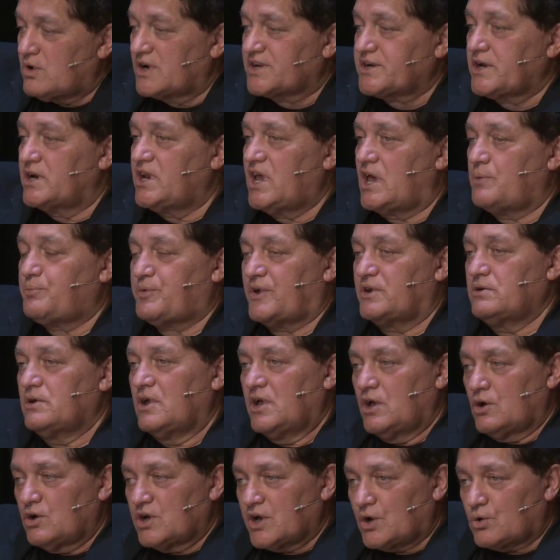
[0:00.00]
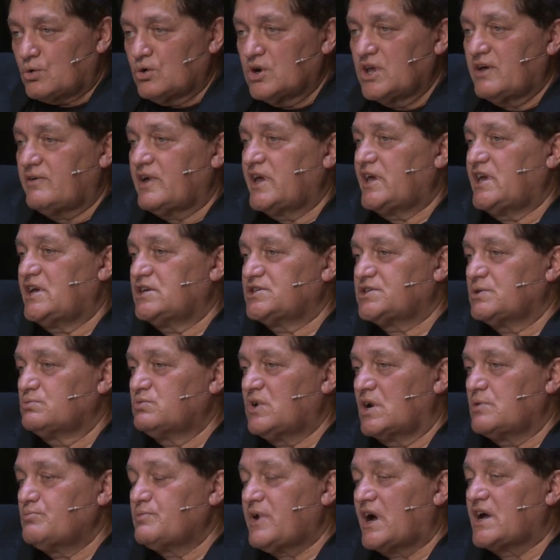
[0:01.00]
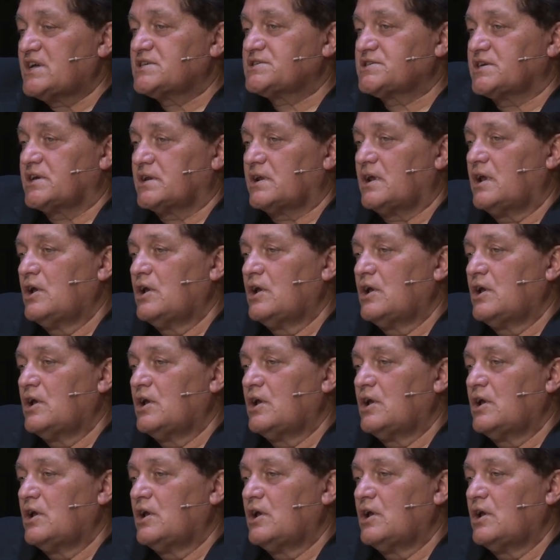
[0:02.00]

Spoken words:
happen. We've got all our eggs in one basket.